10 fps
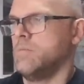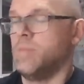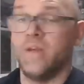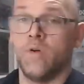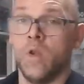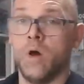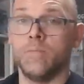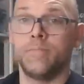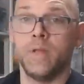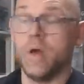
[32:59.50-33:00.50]
Believe it or
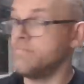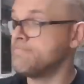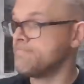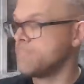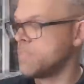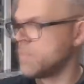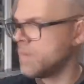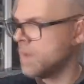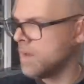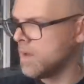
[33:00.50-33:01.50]
not, but no.
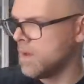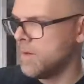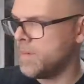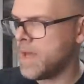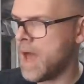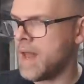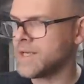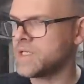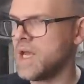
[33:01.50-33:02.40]
But yeah, that's